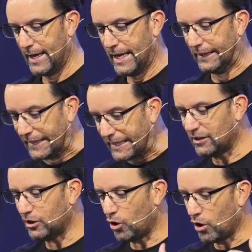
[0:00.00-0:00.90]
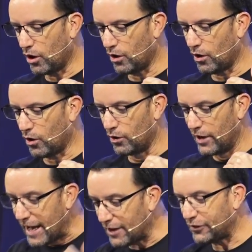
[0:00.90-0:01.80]
Little or, or
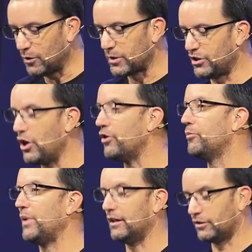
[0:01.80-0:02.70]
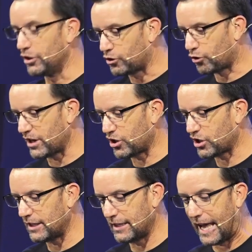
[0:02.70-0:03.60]
nothing was known about
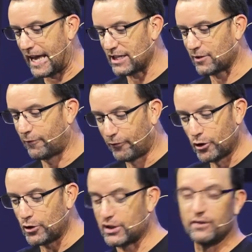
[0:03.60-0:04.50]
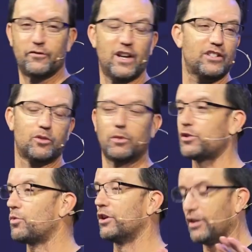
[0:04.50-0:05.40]
nutrition as fruits and
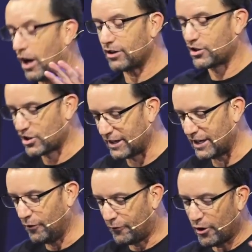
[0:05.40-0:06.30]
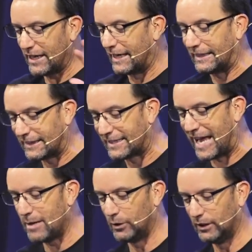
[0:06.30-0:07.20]
vegetables were largely avoided at the
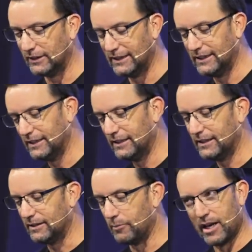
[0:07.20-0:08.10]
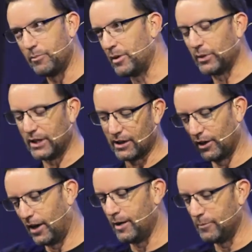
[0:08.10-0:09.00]
table. Many people a year
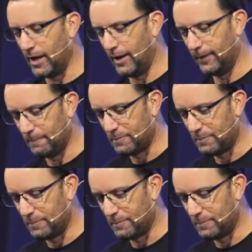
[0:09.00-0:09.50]
ago, amen.